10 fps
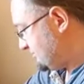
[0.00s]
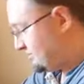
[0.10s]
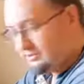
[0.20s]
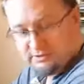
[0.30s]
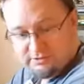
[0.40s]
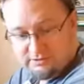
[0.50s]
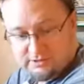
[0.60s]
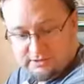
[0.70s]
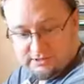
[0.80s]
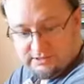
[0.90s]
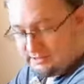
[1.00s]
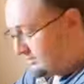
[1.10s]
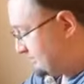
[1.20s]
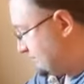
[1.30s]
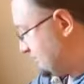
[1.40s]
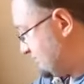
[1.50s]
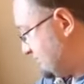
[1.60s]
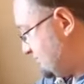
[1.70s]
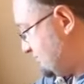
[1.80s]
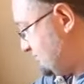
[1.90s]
work on, and you can kind of